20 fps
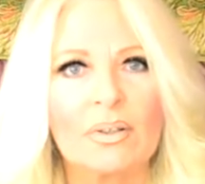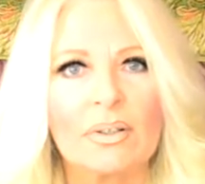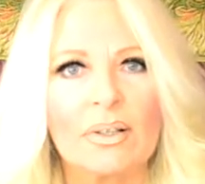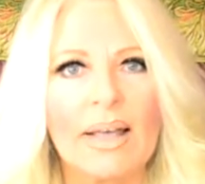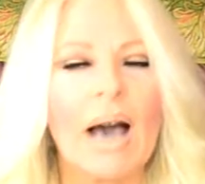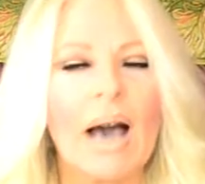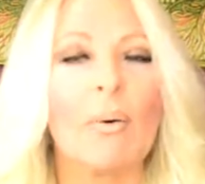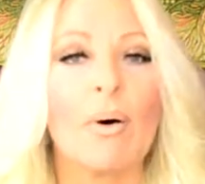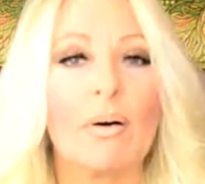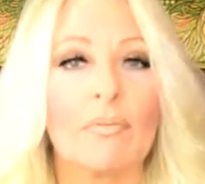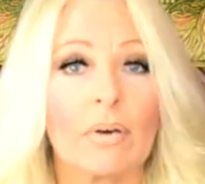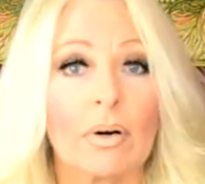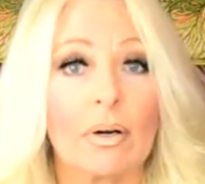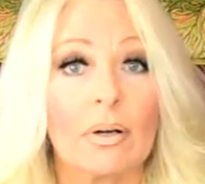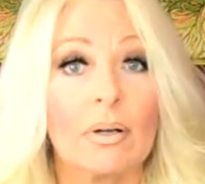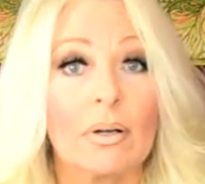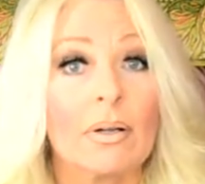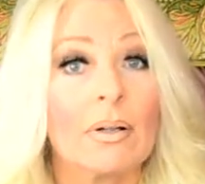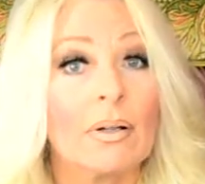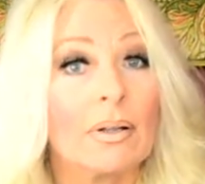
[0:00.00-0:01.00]
However,
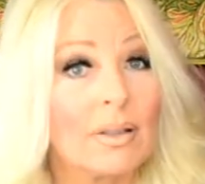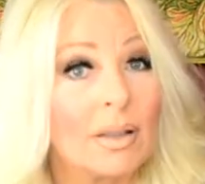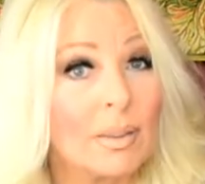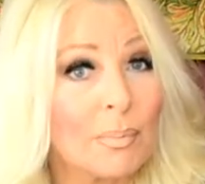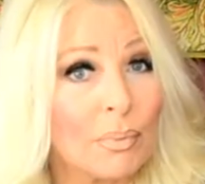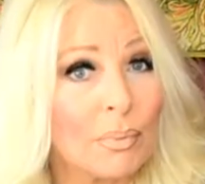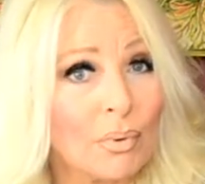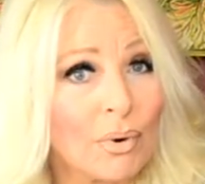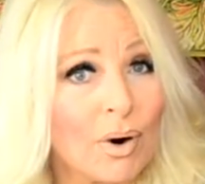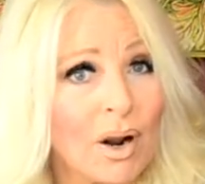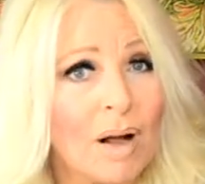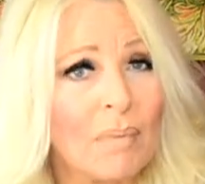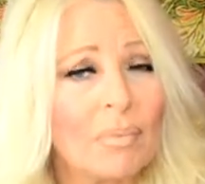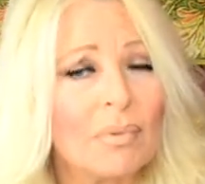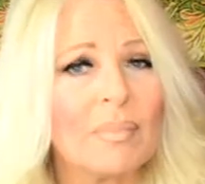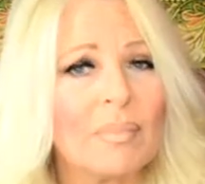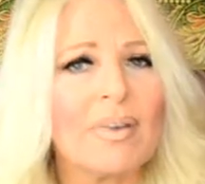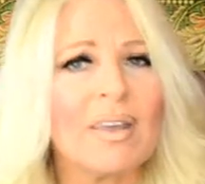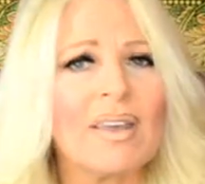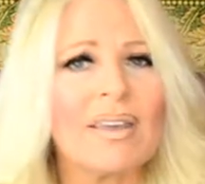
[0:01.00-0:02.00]
the
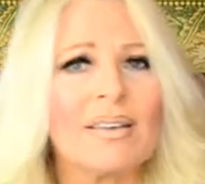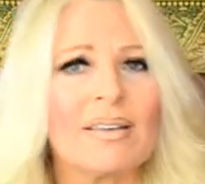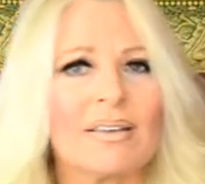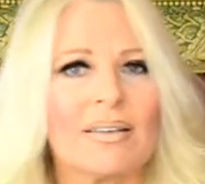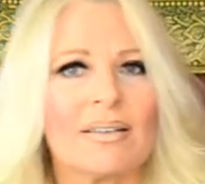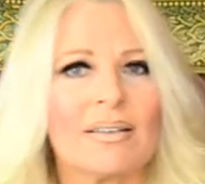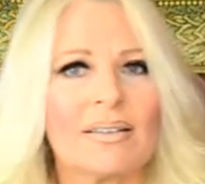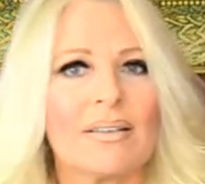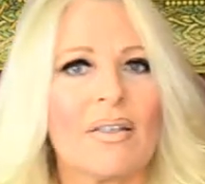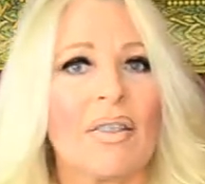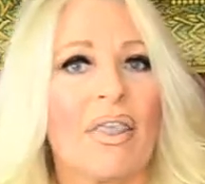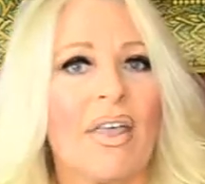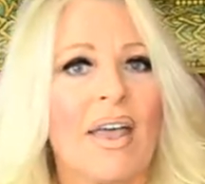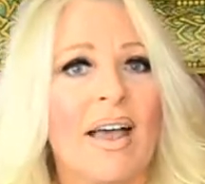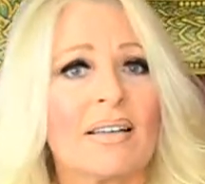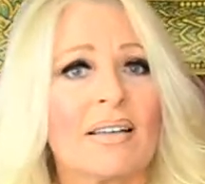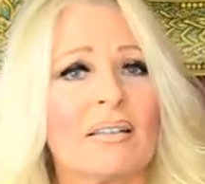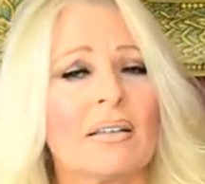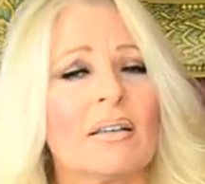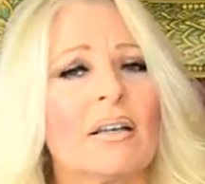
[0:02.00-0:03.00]
problem is
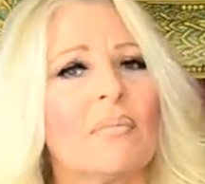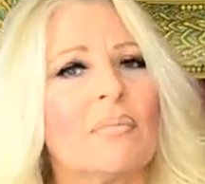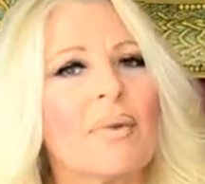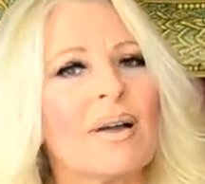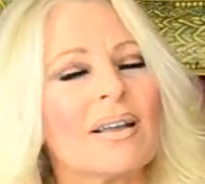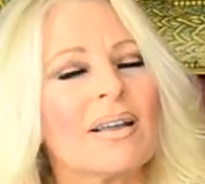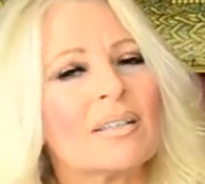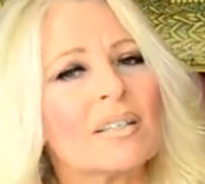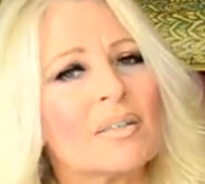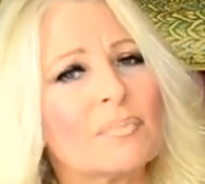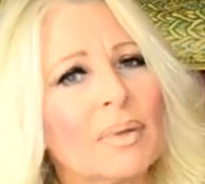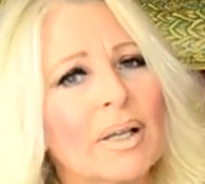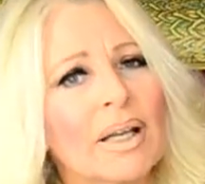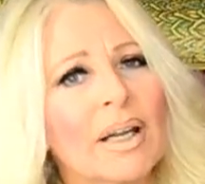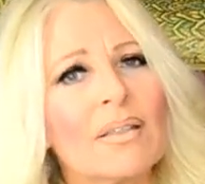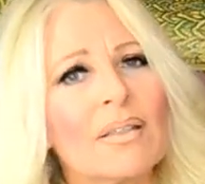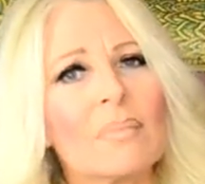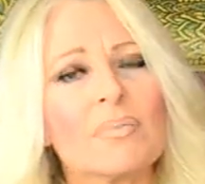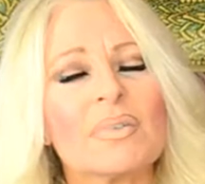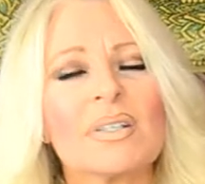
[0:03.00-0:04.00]
that by
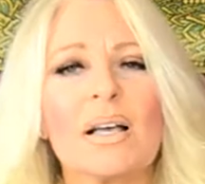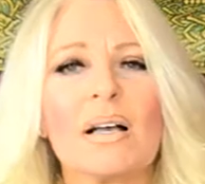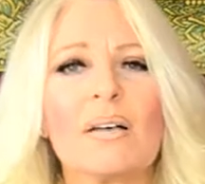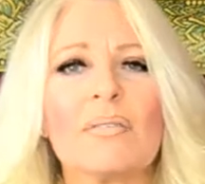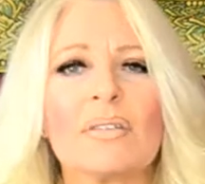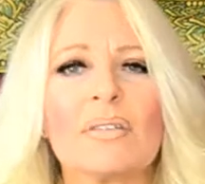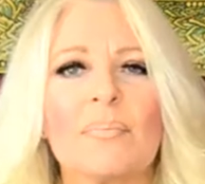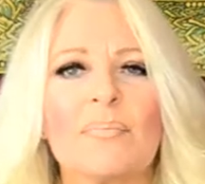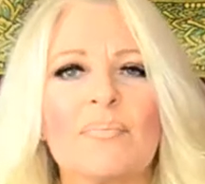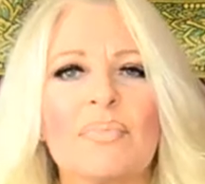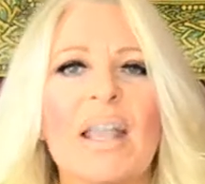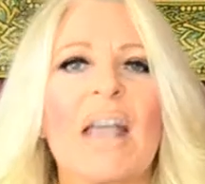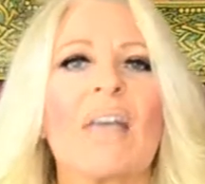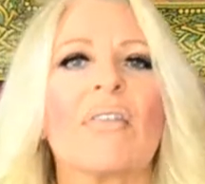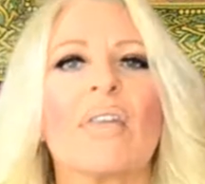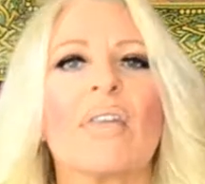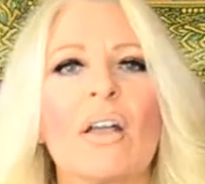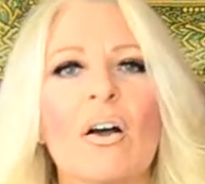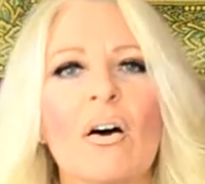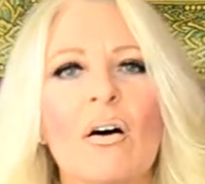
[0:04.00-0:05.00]
explaining themselves,
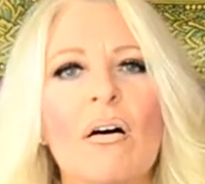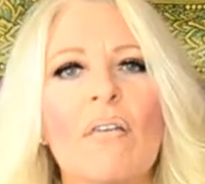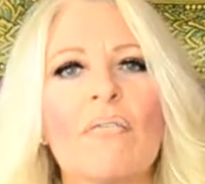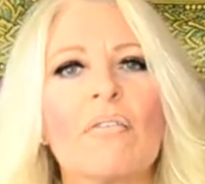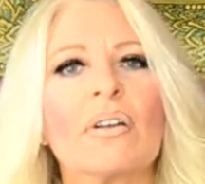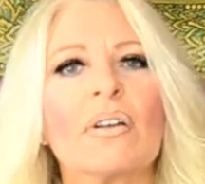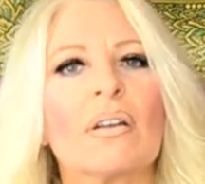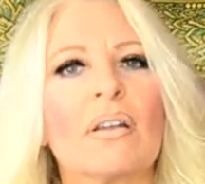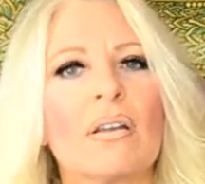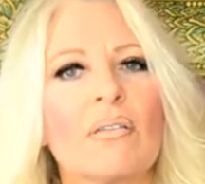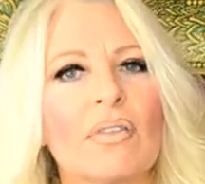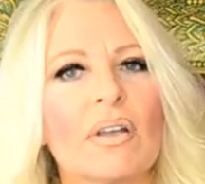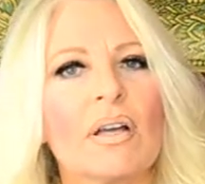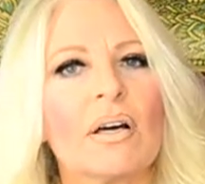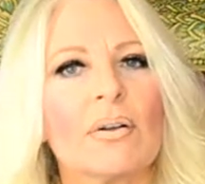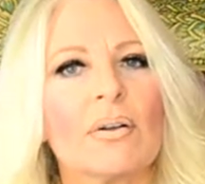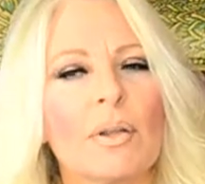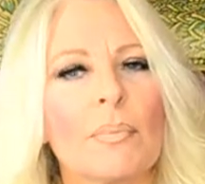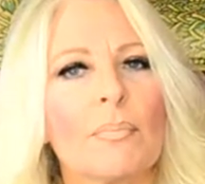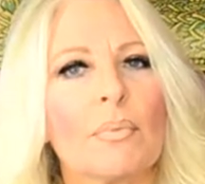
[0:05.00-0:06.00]
they often give the
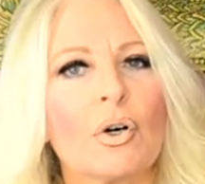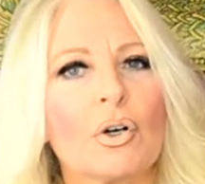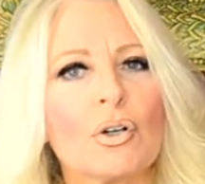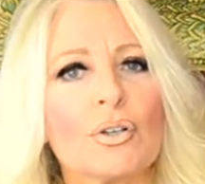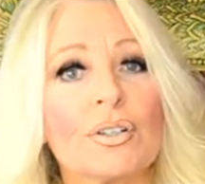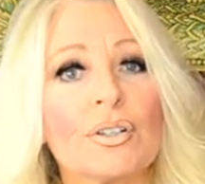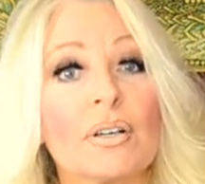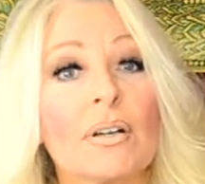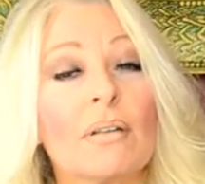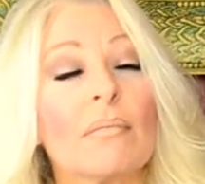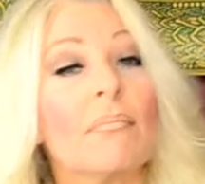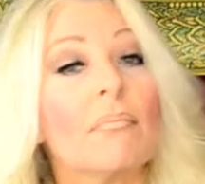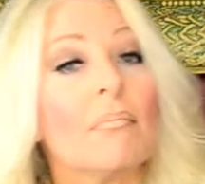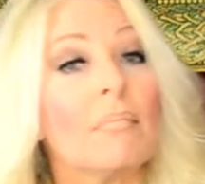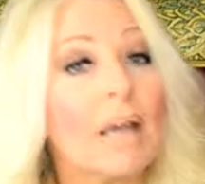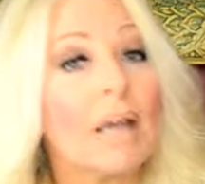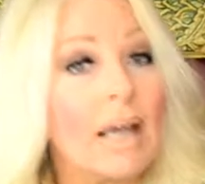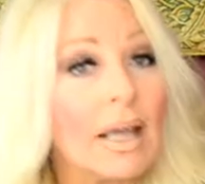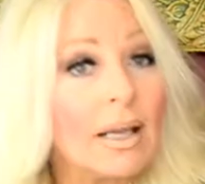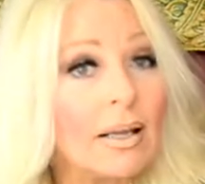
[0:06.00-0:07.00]
other person
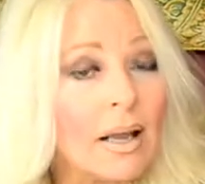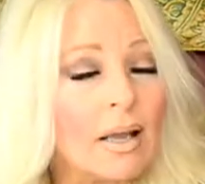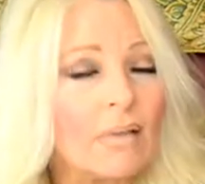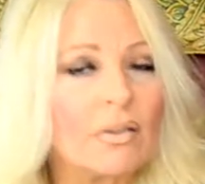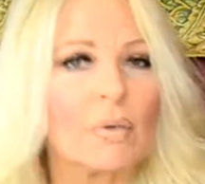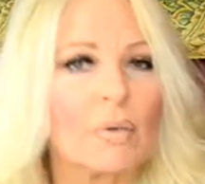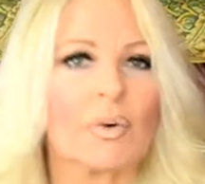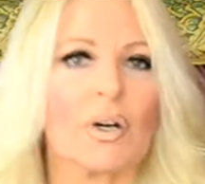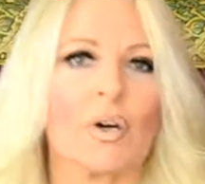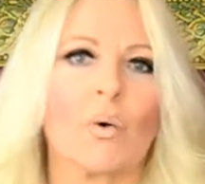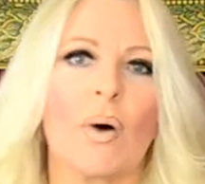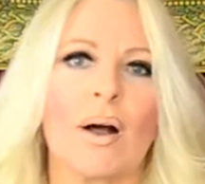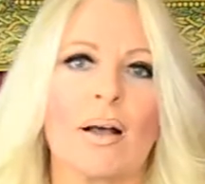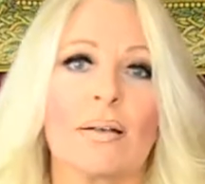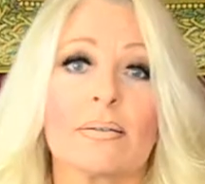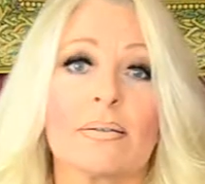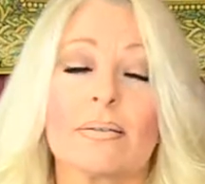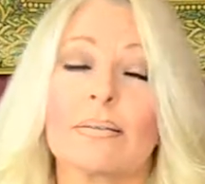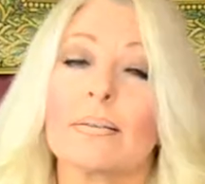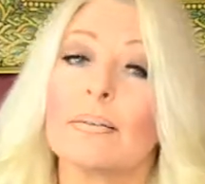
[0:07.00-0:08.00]
making the
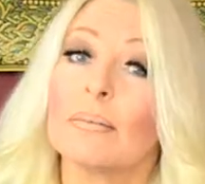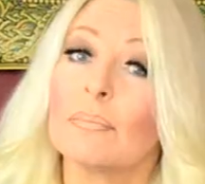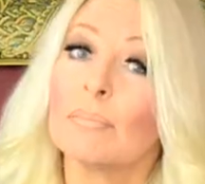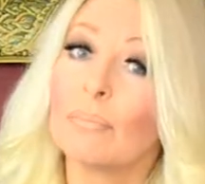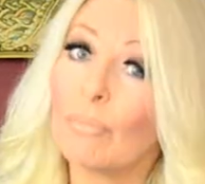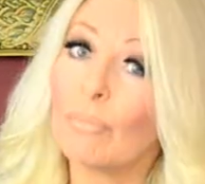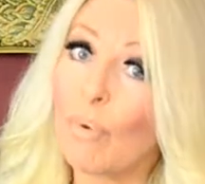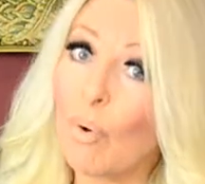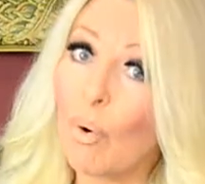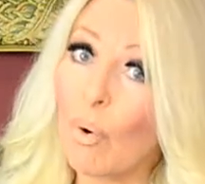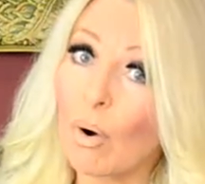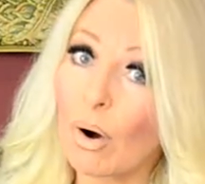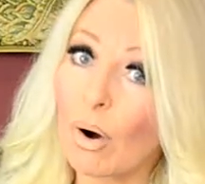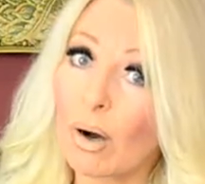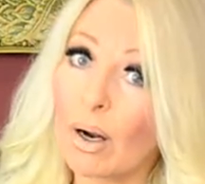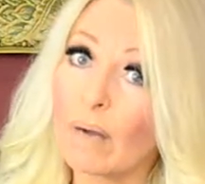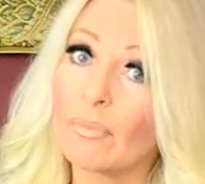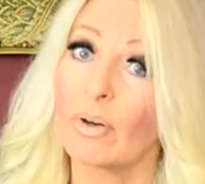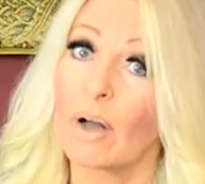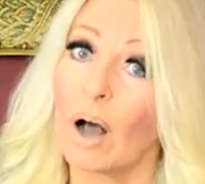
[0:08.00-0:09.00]
request more
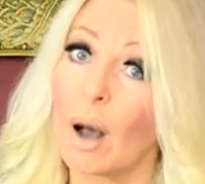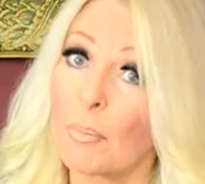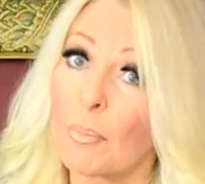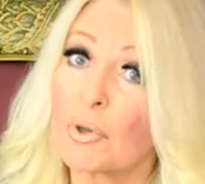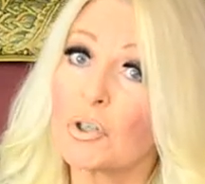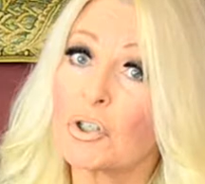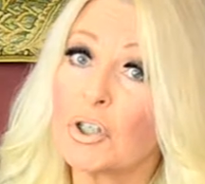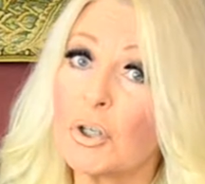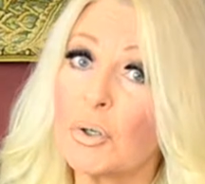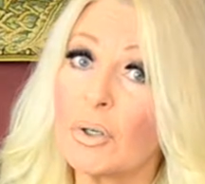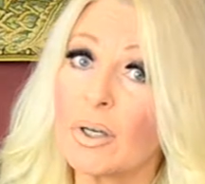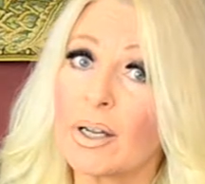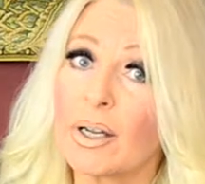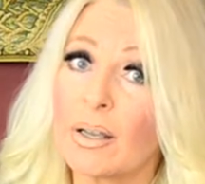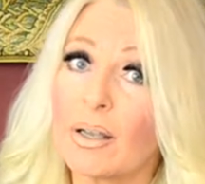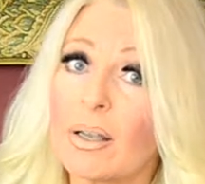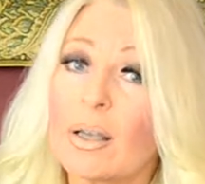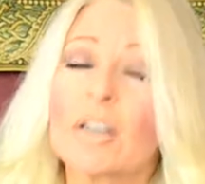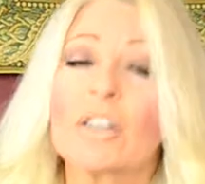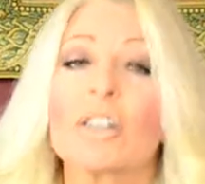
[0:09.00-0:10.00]
of an
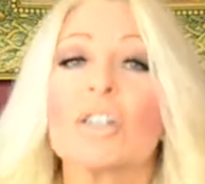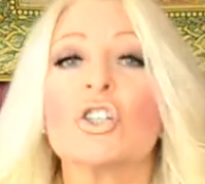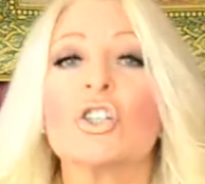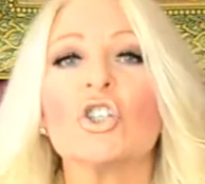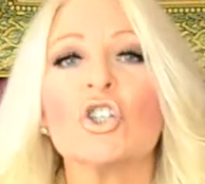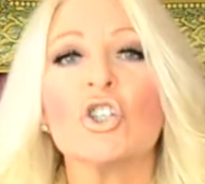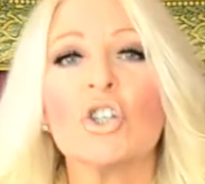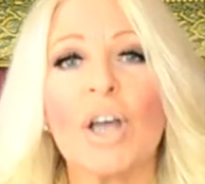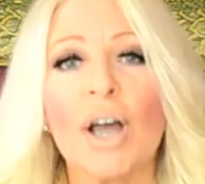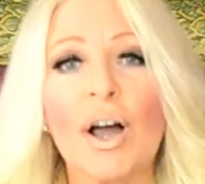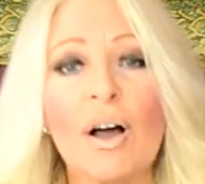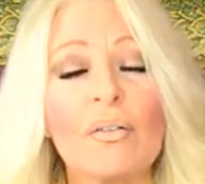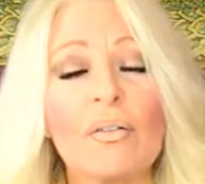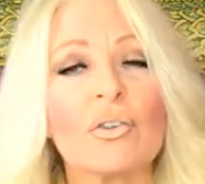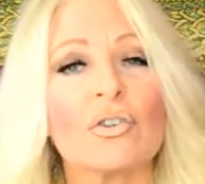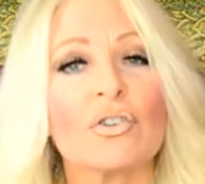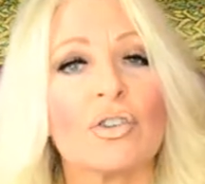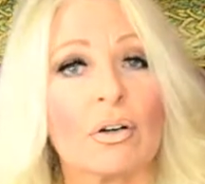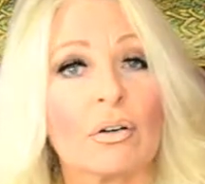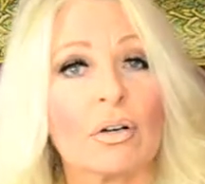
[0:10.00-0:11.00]
opportunity to
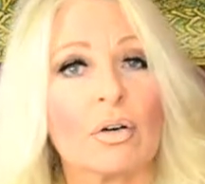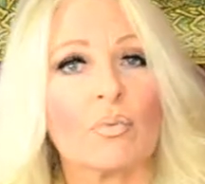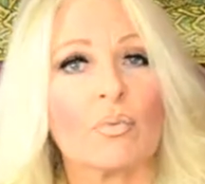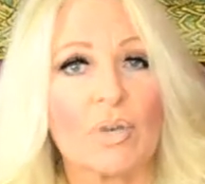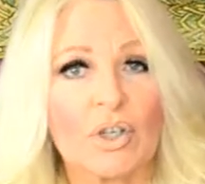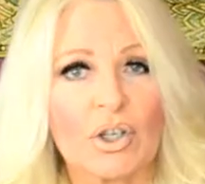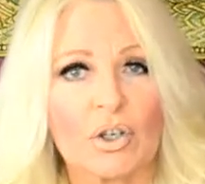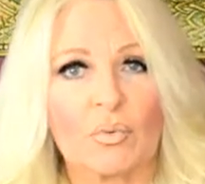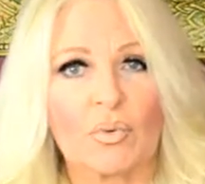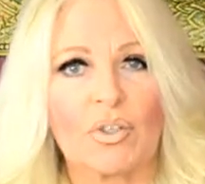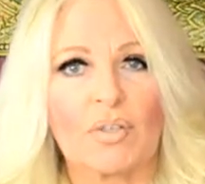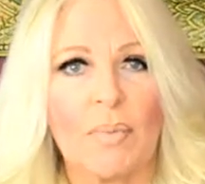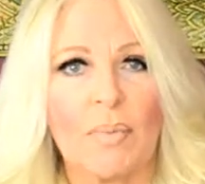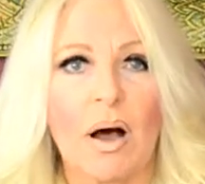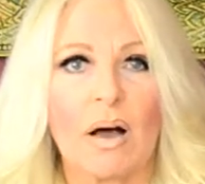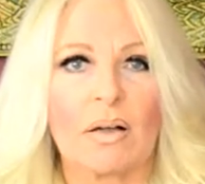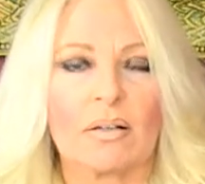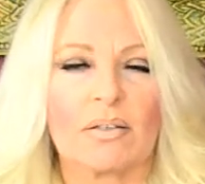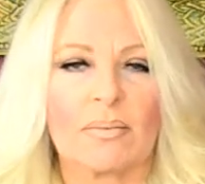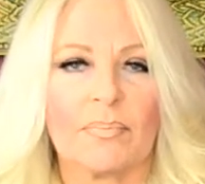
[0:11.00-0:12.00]
challenge their original
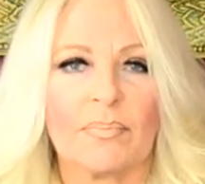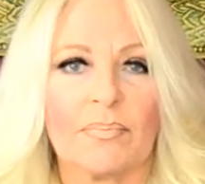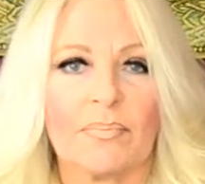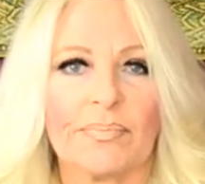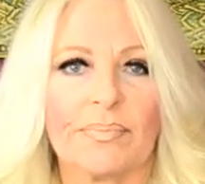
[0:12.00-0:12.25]
response.